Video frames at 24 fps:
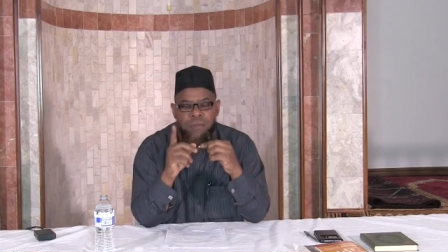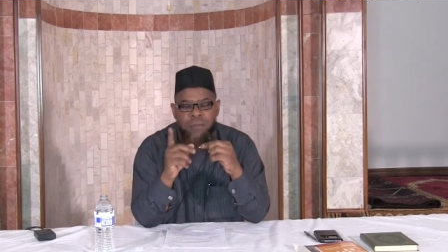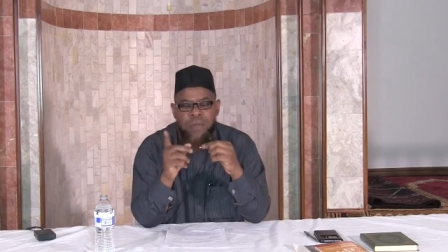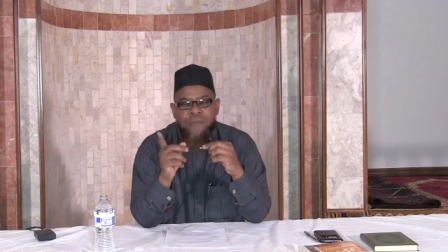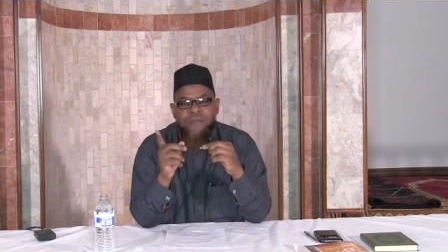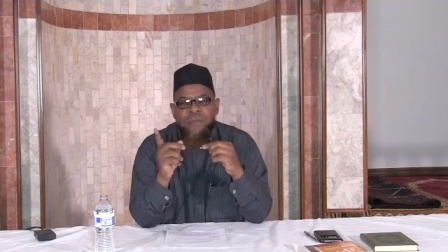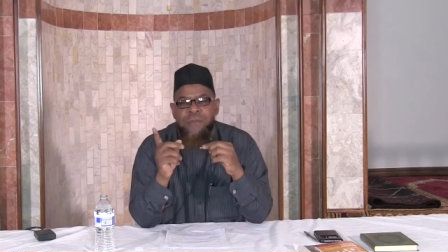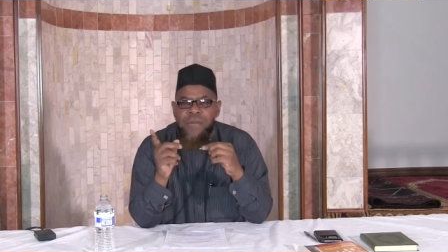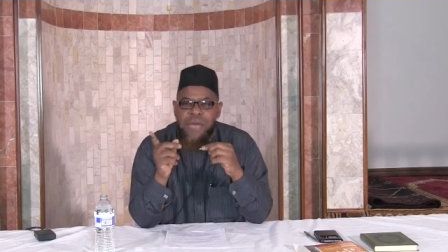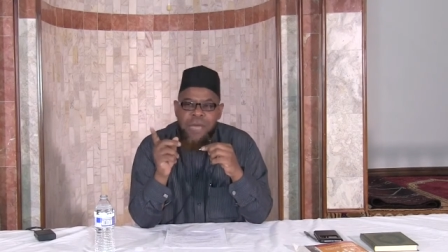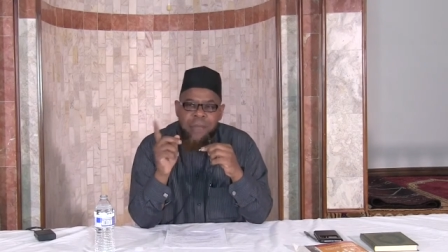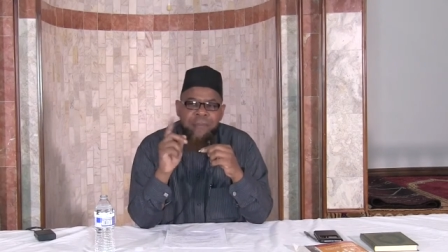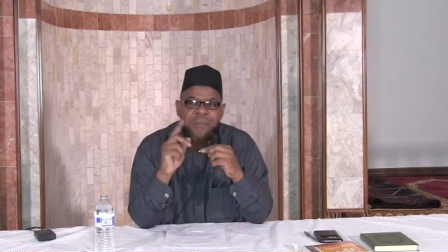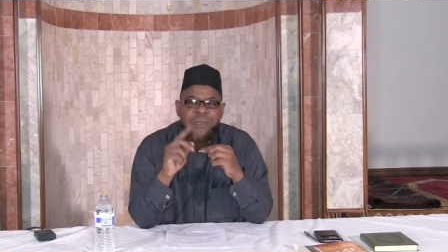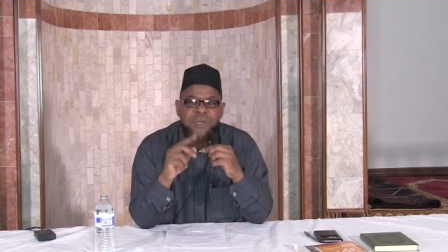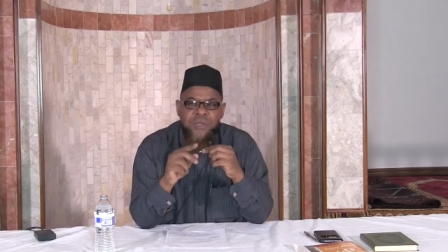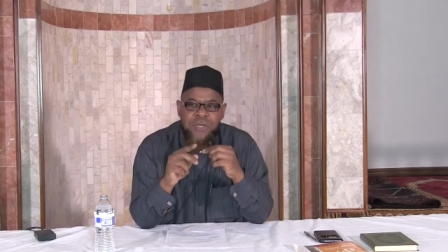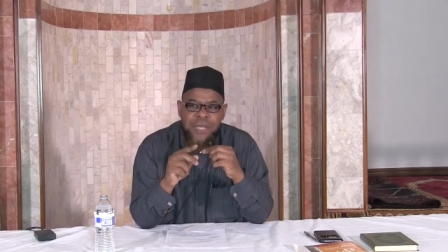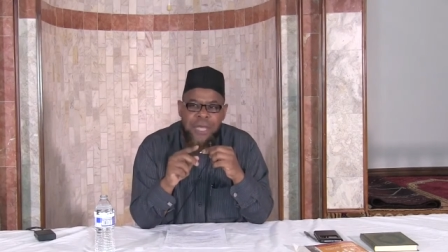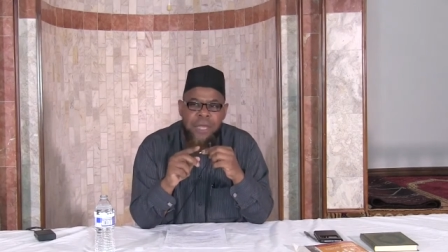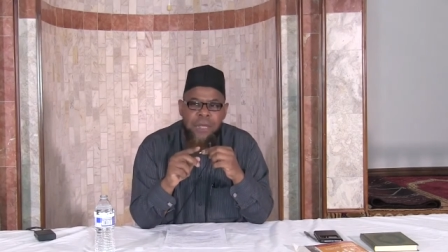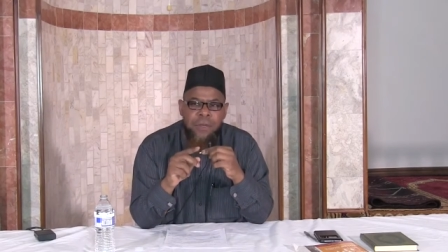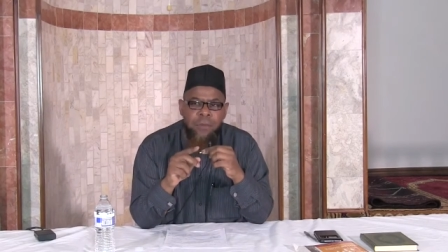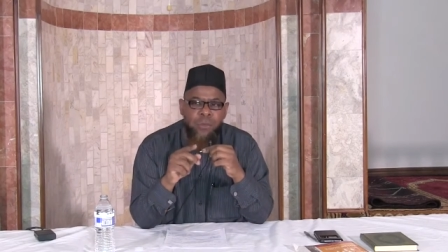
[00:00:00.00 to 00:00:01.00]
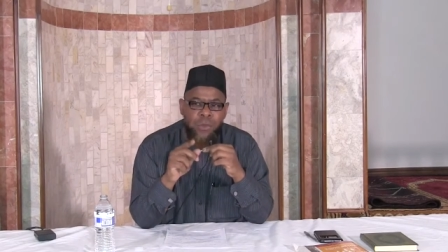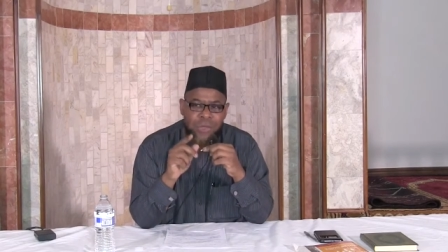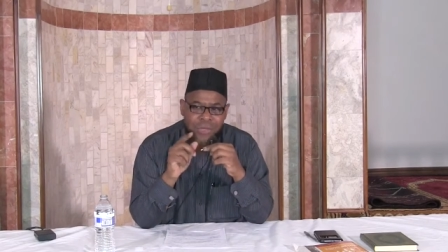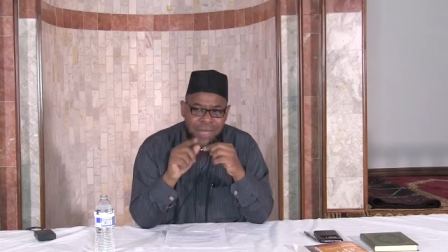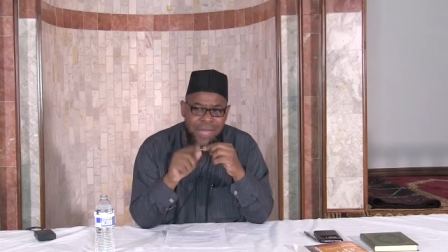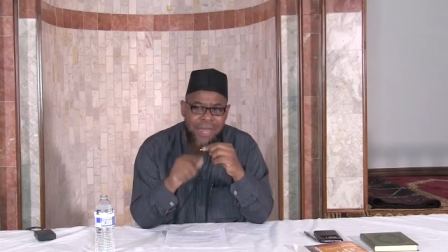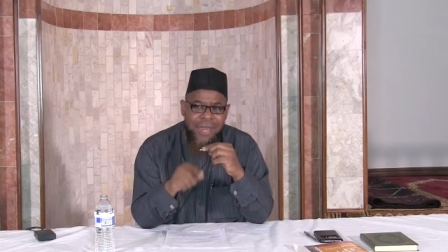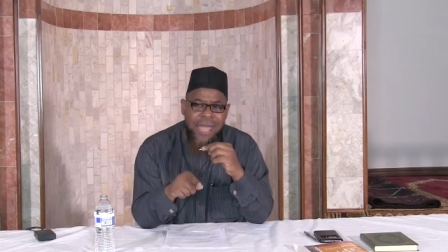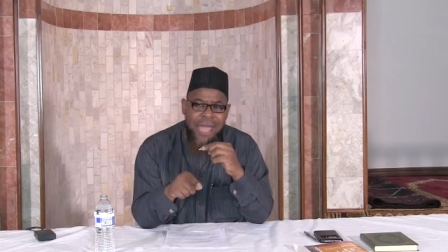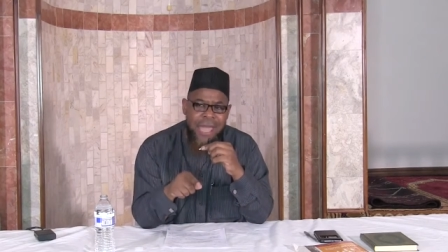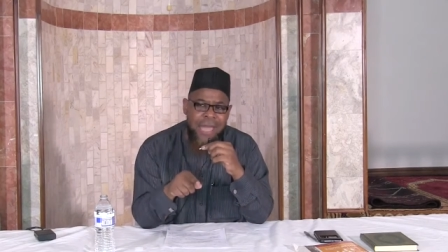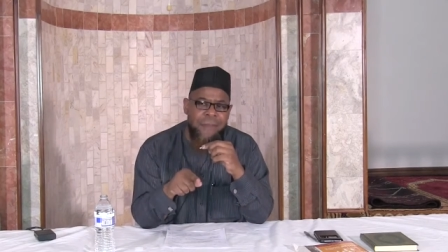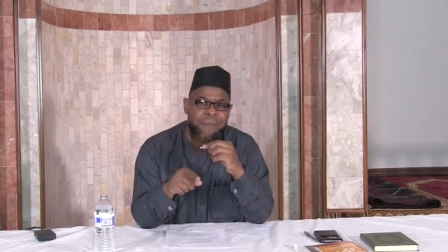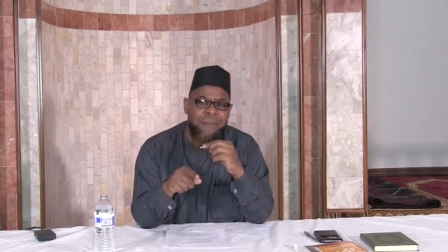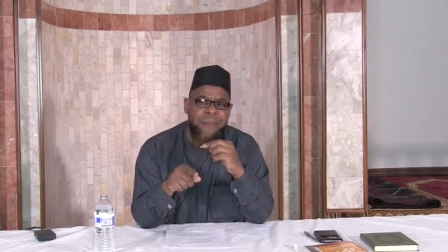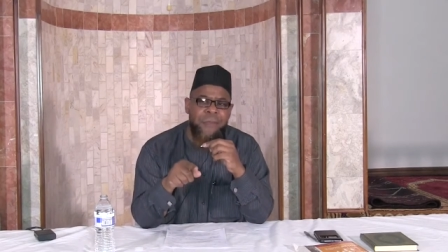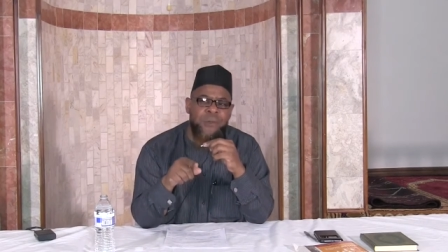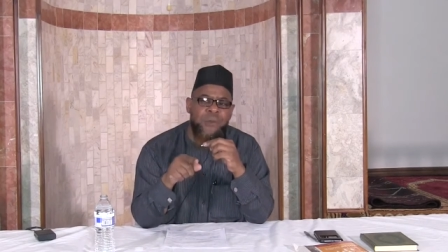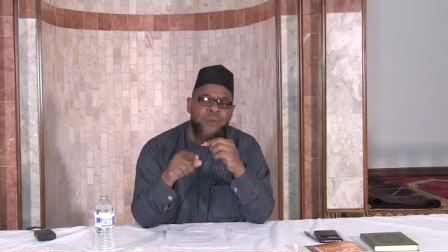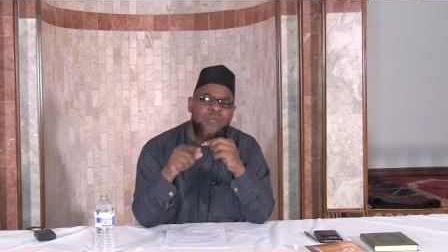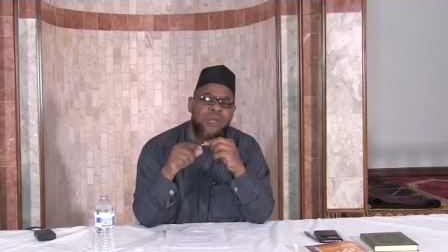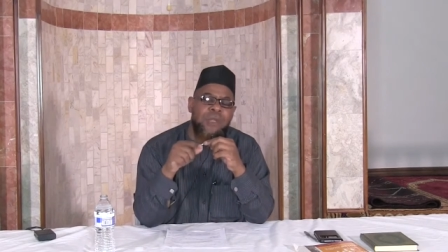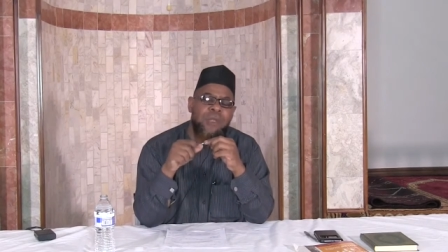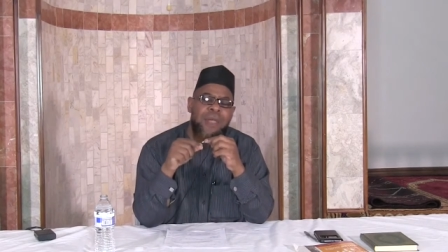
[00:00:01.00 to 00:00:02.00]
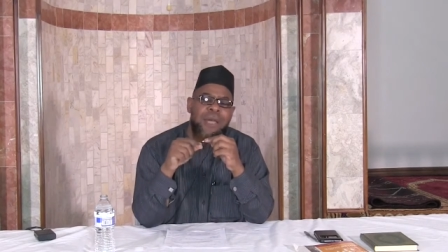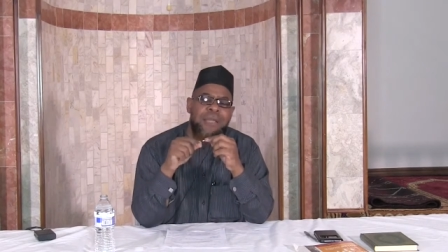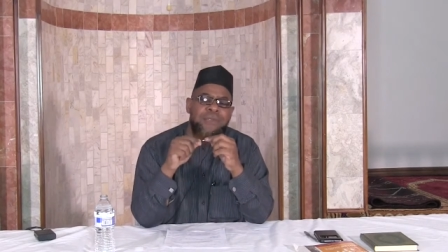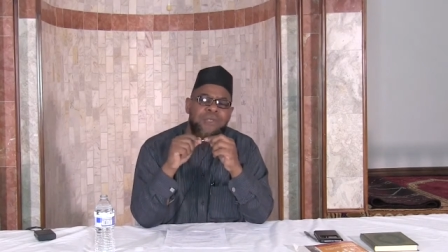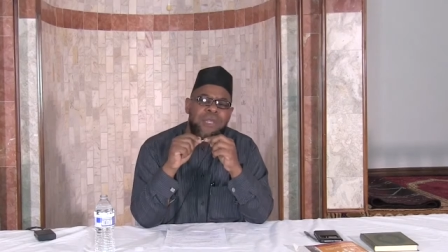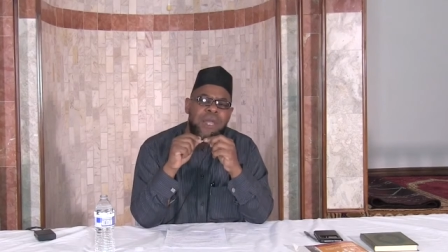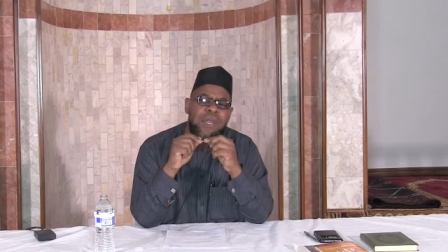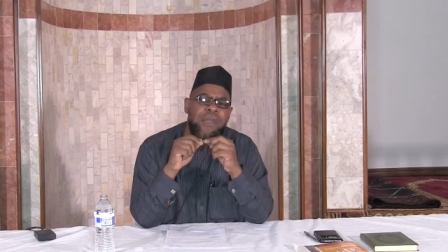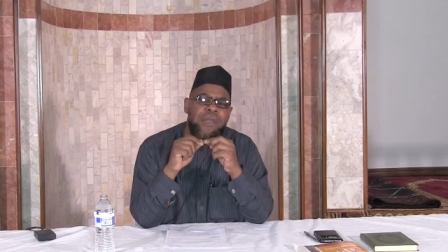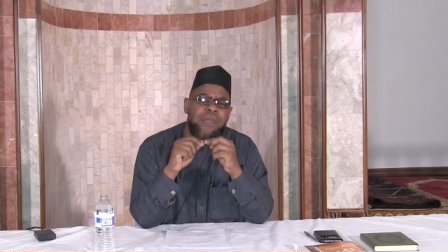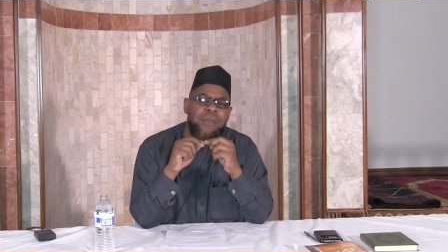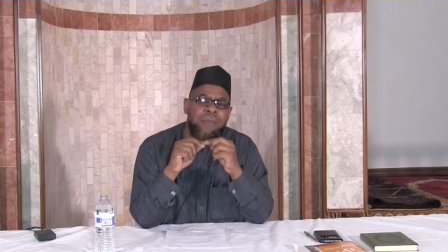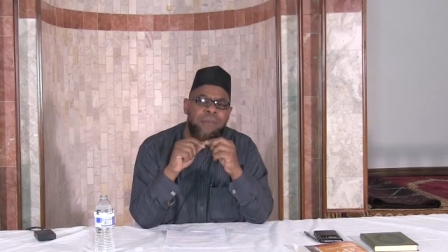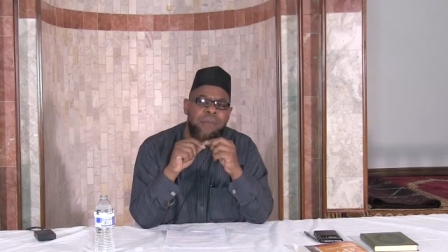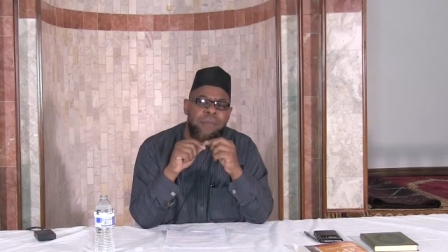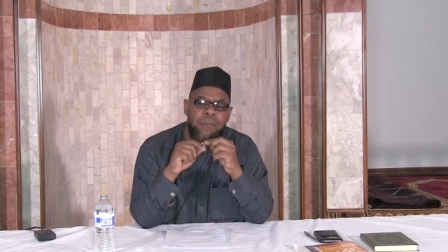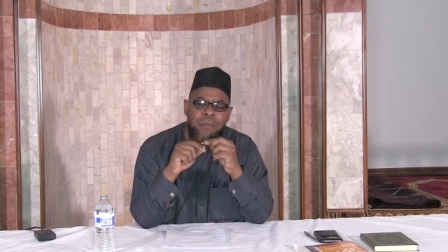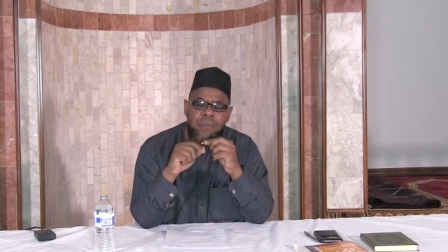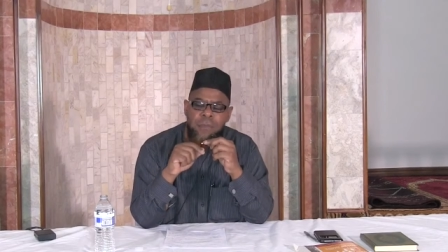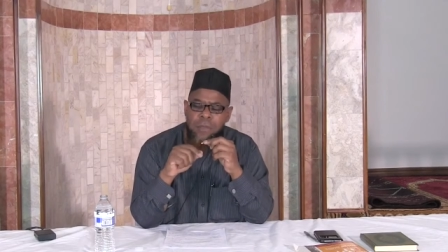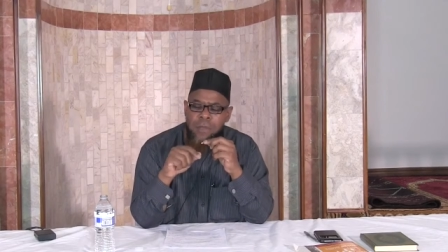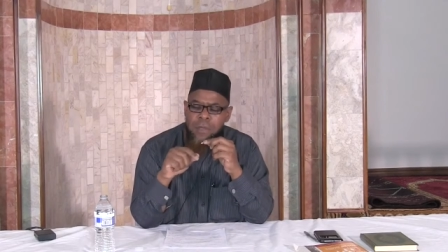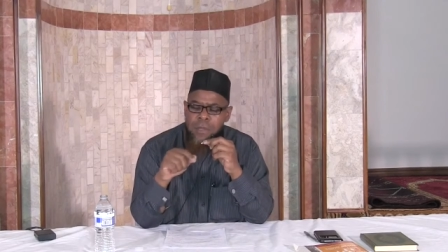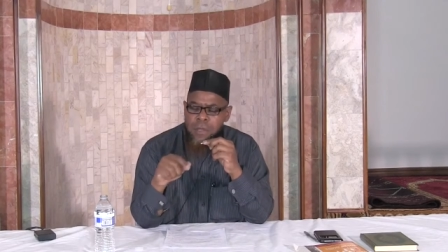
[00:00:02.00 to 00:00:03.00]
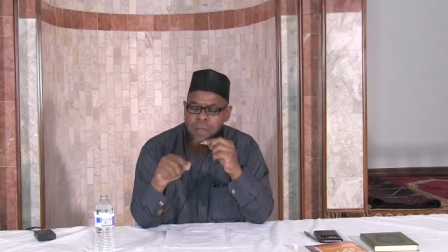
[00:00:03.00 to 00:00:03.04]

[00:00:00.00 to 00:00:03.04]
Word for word: Prophet Muhammad said, when that happened, Sallallahu Alaihi Wasallam,